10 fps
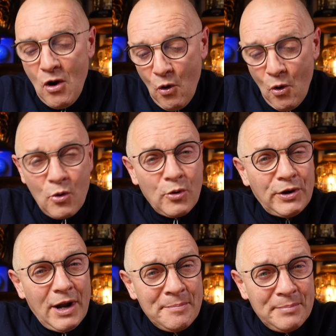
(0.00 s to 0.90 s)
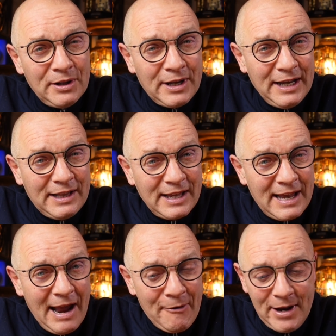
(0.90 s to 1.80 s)
awkward and bulky to
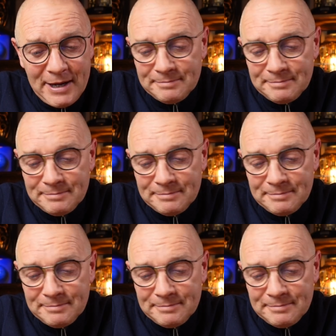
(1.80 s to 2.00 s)
carry.